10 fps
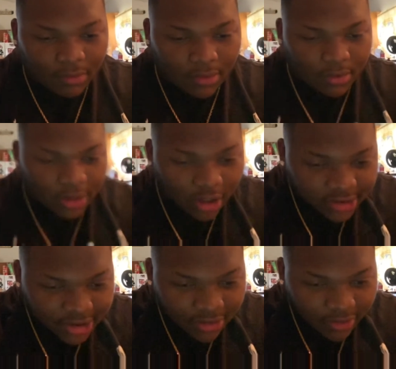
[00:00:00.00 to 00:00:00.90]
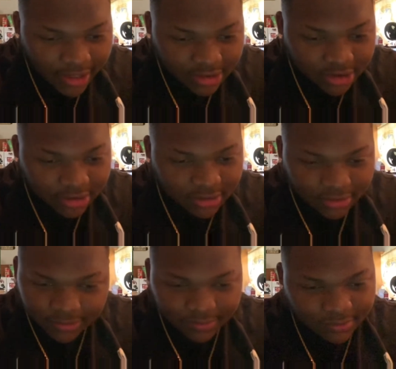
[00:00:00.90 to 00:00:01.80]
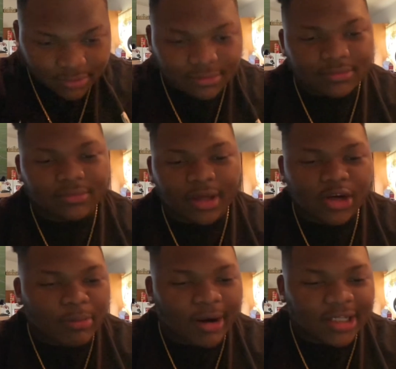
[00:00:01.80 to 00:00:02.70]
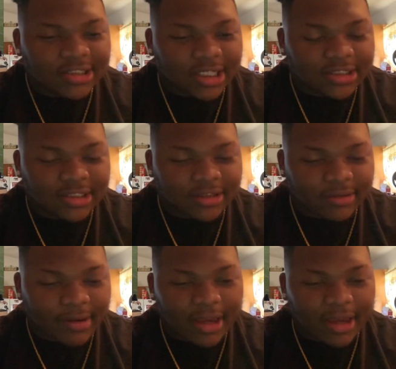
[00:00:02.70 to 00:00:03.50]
Y'all see the way he just ain't nobody touching him.